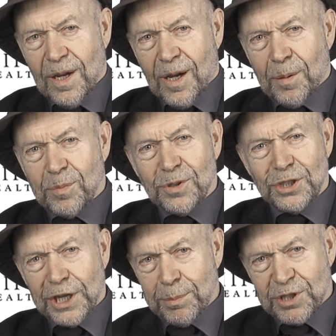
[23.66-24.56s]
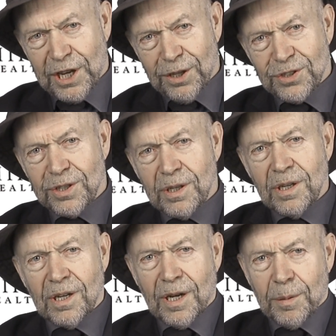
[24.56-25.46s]
I'm James
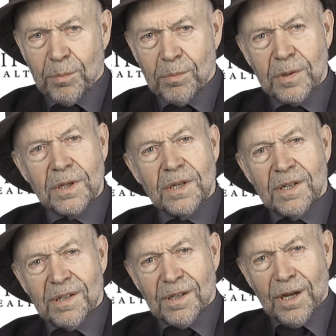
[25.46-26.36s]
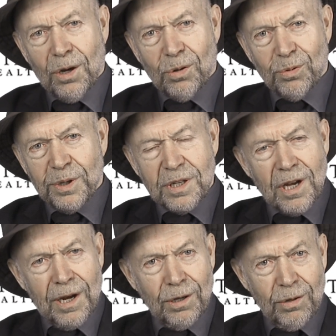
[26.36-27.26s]
Hansen. I'm now
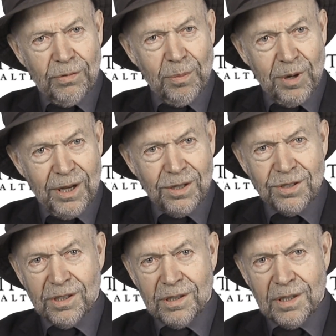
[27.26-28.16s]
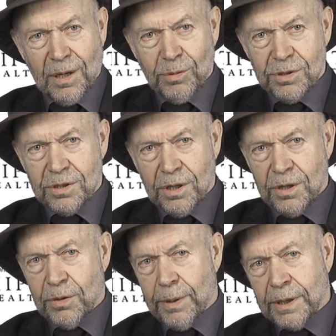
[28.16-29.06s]
retired from NASA. I was a
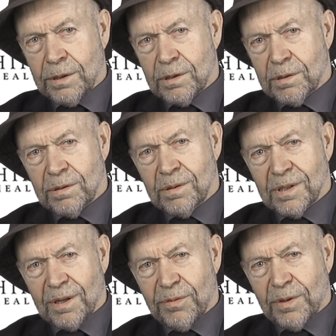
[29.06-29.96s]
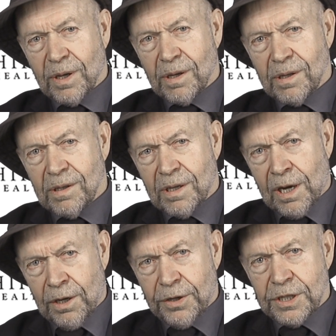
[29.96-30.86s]
director of the
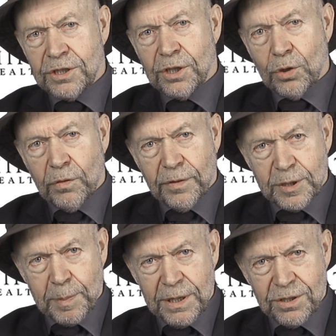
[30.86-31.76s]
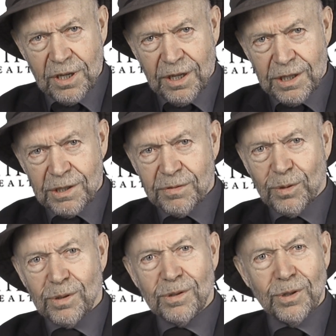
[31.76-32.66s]
Goddard Institute for Space Studies
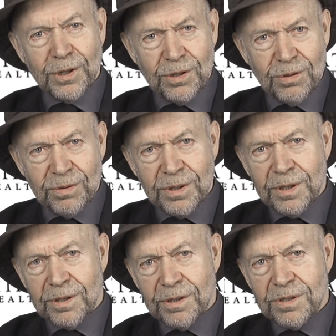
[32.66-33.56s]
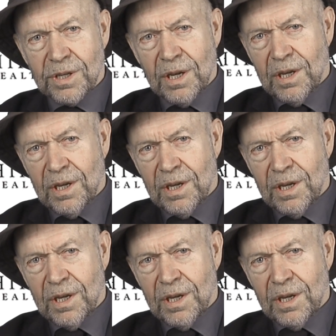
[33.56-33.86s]
for 32 years.